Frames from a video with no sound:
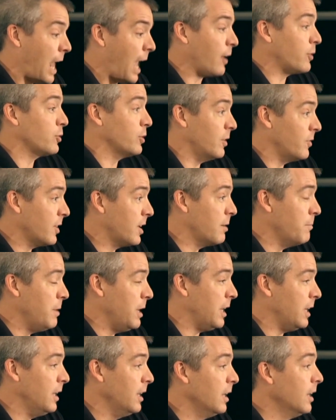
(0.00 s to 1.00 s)
actually of the
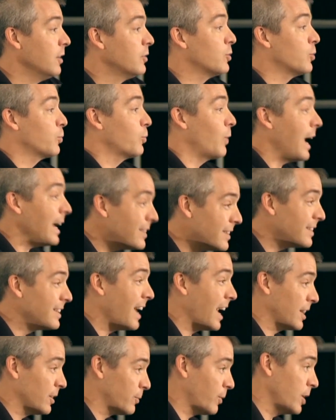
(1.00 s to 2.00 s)
committee to write the
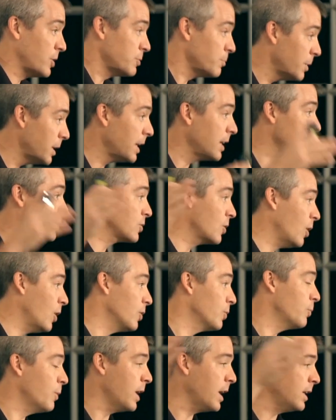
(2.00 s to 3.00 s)
declaration, but he gets called
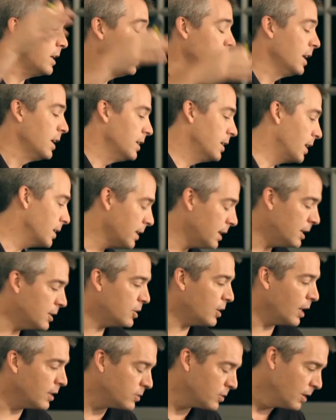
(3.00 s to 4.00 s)
away and doesn't get a
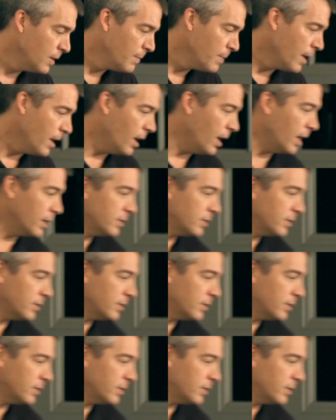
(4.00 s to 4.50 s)
chance uh,